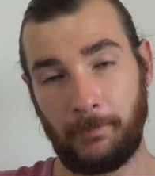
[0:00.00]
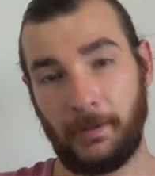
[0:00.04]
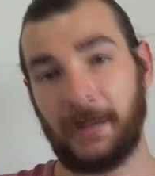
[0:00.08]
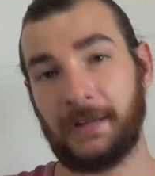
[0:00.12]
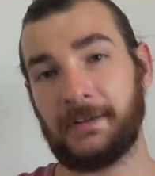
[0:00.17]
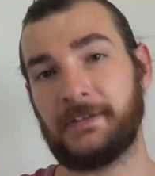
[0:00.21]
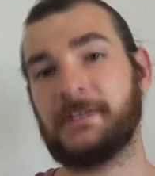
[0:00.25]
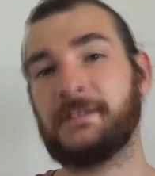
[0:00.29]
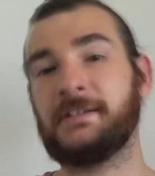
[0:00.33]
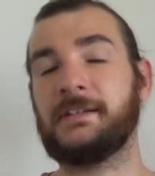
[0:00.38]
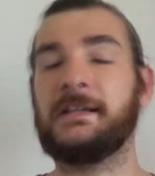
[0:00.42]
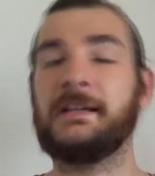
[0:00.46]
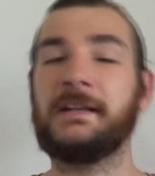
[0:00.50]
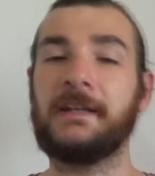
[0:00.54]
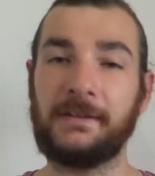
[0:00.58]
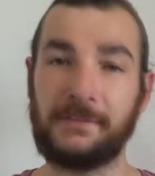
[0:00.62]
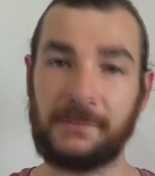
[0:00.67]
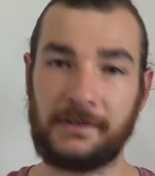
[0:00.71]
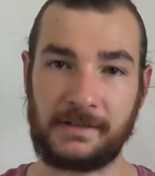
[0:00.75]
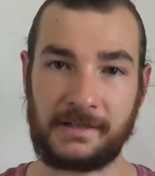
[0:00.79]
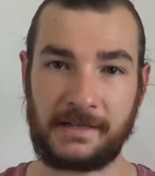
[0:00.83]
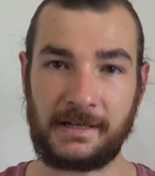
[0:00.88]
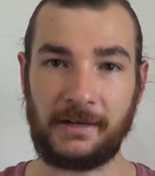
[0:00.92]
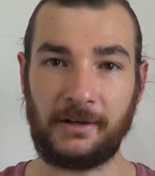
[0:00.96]
But it
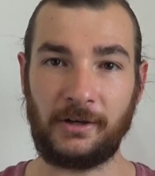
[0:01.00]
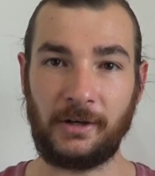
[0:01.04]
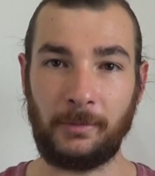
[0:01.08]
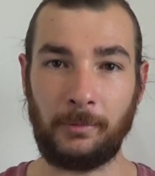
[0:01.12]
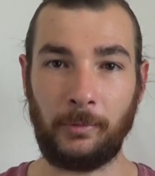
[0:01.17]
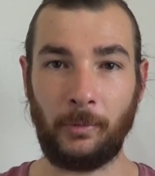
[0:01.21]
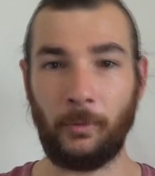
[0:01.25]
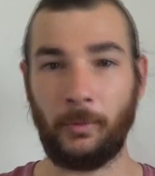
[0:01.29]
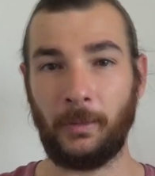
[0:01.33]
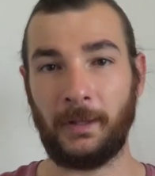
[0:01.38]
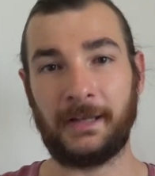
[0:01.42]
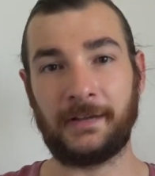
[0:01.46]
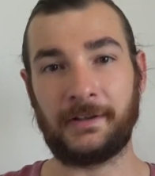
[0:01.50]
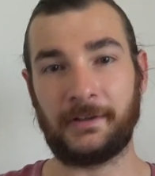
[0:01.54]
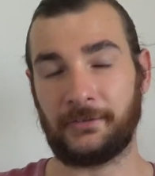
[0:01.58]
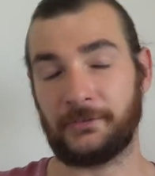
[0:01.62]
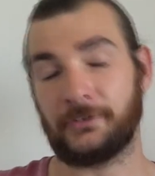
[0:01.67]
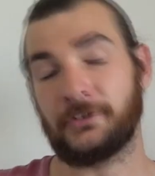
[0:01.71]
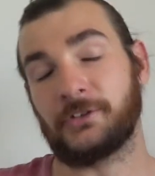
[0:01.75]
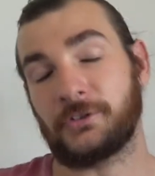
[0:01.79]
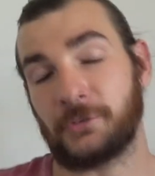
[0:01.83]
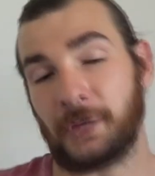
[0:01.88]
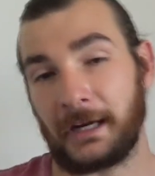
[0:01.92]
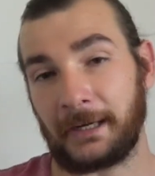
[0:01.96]
isn't terrible and doesn't
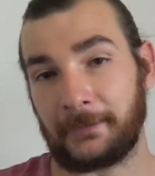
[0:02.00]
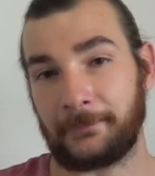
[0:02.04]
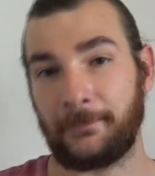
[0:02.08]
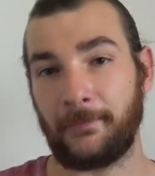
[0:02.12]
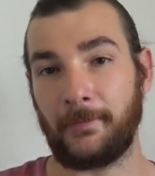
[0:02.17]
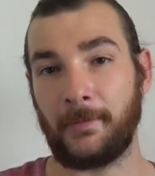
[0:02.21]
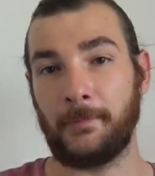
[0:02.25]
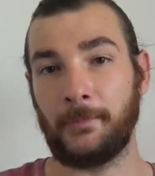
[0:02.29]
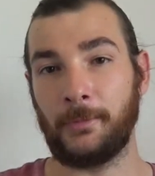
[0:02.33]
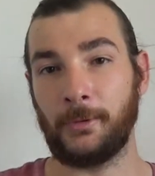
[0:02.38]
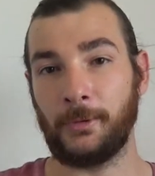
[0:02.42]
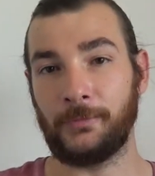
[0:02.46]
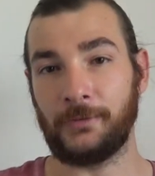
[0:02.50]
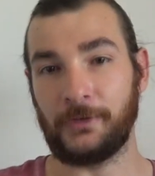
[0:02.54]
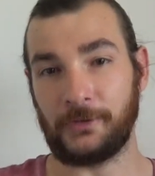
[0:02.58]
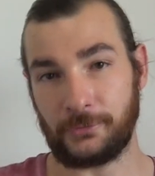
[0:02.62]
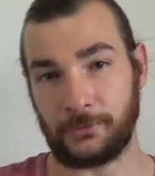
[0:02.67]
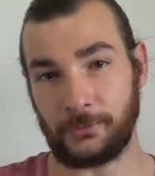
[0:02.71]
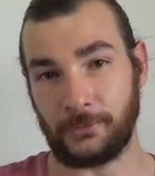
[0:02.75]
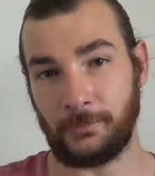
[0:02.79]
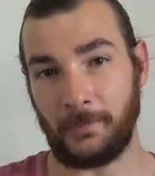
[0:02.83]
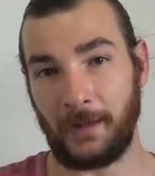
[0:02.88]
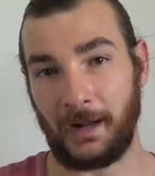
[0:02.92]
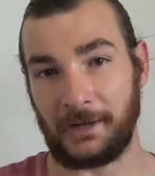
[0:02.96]
detract from the movie
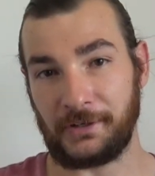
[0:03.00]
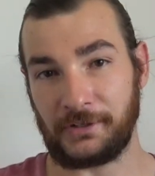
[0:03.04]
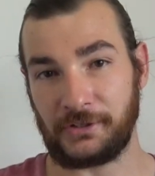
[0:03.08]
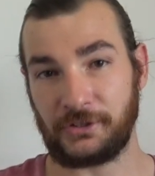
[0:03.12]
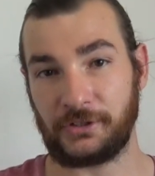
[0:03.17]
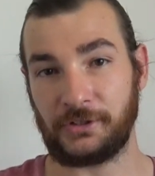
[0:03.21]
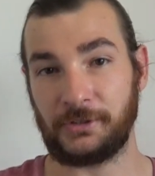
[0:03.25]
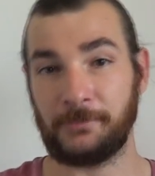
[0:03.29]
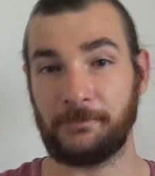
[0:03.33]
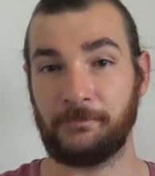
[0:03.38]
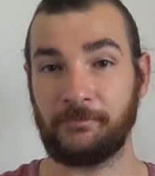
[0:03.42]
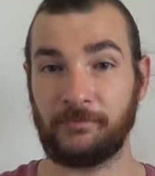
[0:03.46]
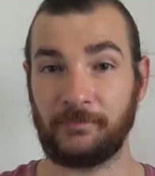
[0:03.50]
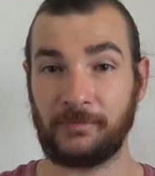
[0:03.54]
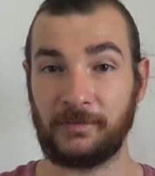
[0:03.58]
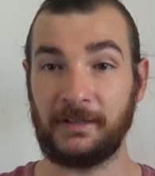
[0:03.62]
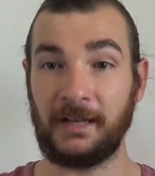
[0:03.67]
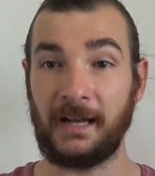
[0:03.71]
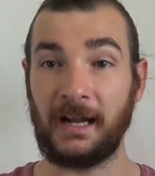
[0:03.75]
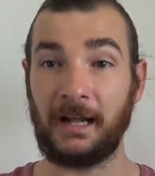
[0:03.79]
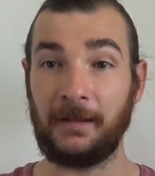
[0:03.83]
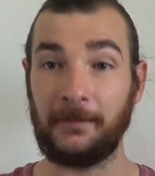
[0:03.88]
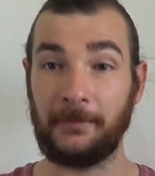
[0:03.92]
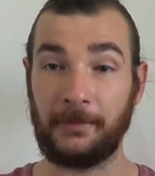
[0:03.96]
too much.
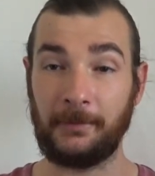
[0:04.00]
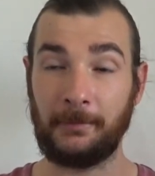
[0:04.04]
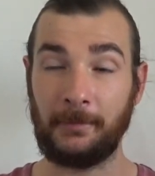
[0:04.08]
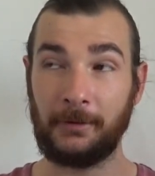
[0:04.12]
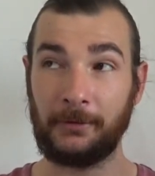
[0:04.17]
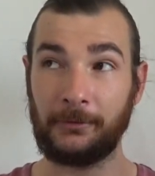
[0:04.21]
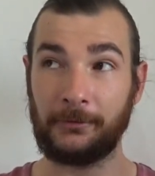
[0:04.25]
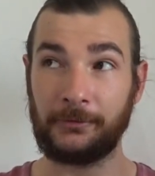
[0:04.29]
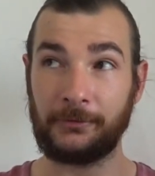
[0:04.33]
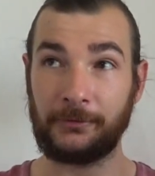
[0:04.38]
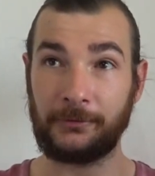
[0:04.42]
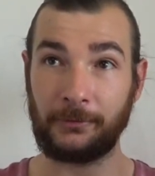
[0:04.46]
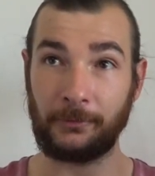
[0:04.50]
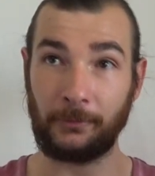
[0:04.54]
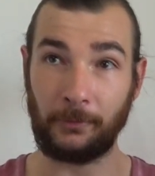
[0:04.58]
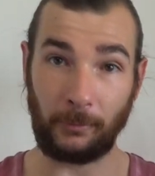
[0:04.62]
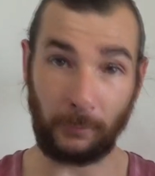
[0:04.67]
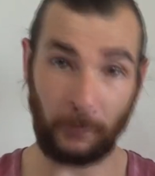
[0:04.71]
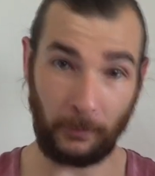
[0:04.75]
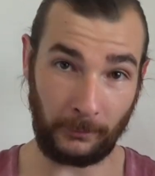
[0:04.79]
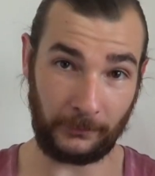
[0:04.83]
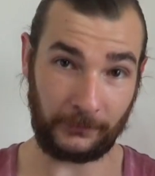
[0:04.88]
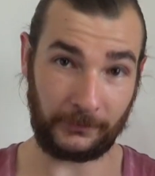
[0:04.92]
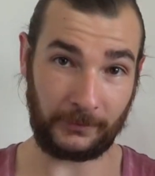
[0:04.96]
Now, the most
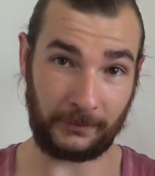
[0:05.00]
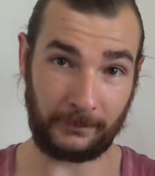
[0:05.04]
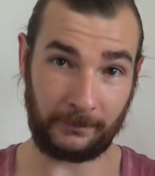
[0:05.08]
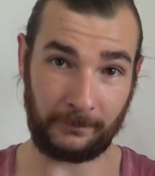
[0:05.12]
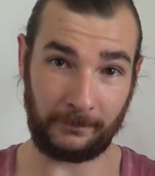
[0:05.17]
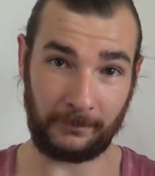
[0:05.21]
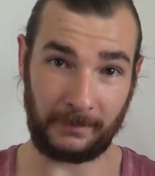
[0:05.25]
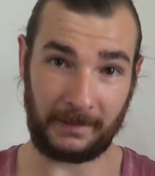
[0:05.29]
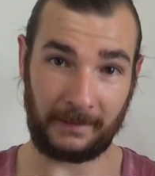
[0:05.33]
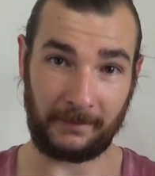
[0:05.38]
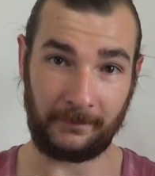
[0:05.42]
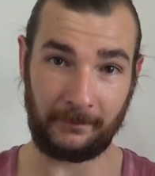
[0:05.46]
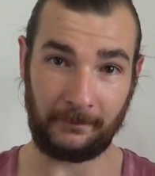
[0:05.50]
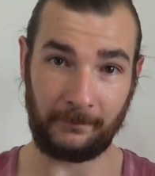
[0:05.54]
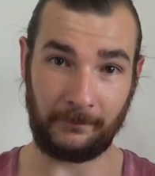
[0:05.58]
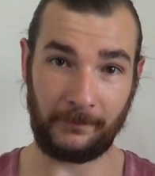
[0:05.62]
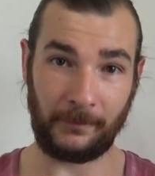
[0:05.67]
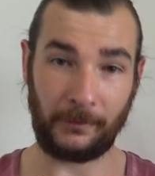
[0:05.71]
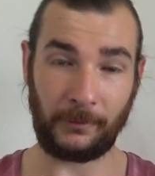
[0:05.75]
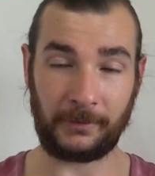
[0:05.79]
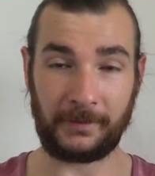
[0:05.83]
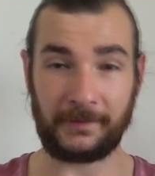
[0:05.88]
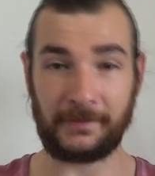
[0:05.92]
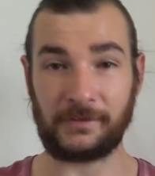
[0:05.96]
awesome
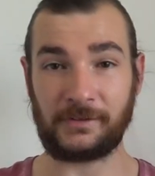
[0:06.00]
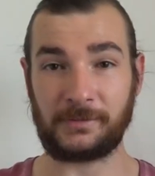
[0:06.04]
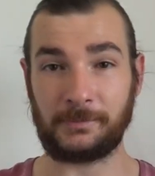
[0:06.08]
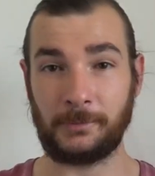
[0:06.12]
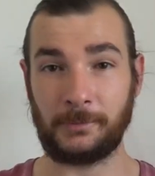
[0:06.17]
villain in this